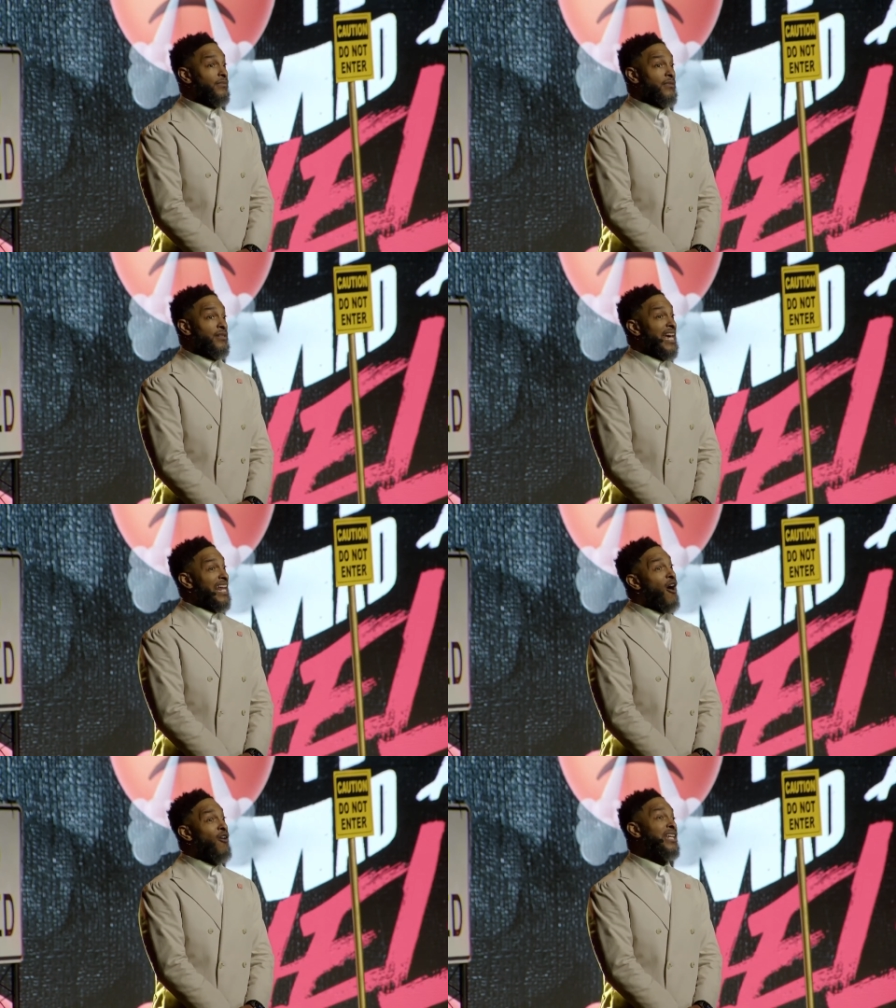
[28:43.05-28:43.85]
said, I
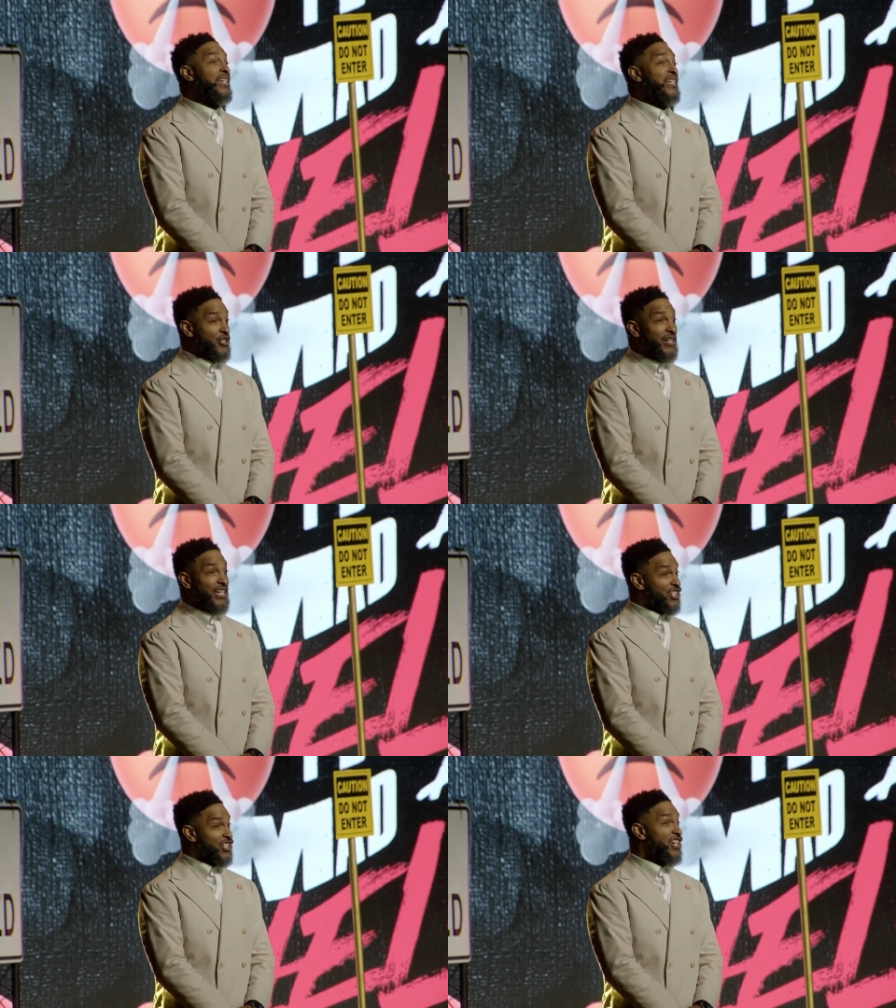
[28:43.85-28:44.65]
don't need this. You can
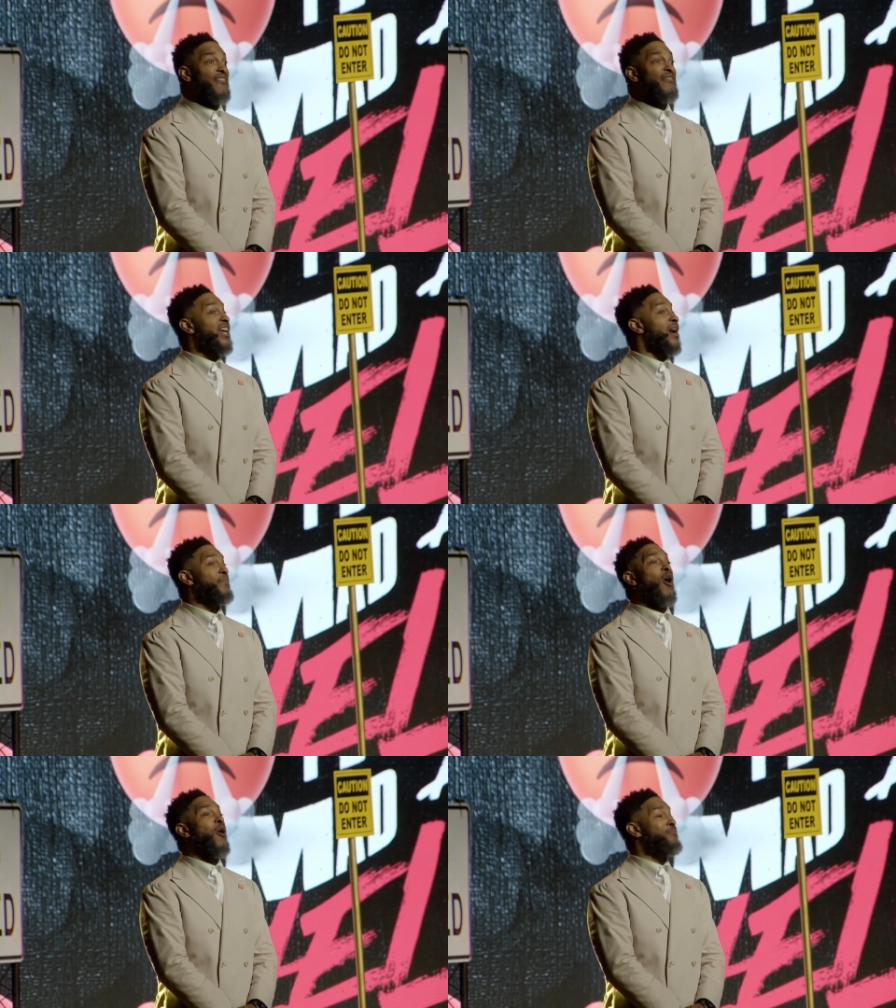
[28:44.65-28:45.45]
shove it up your